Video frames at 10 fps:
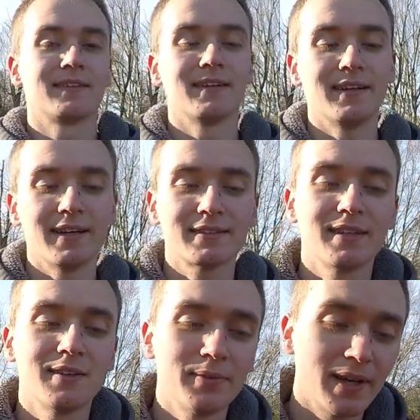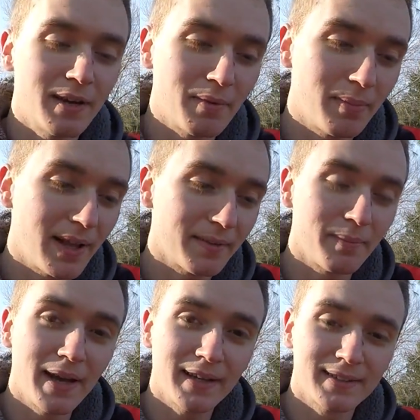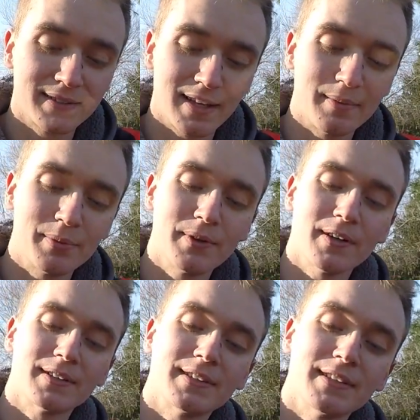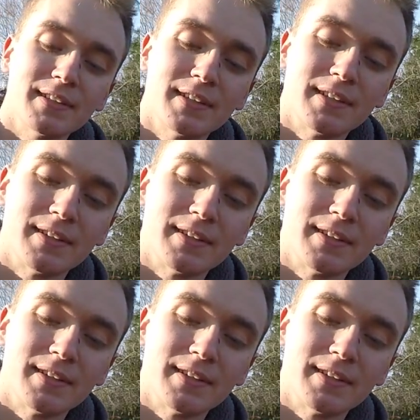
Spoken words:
Alright, next up we got my Black Max, Abu Garcia.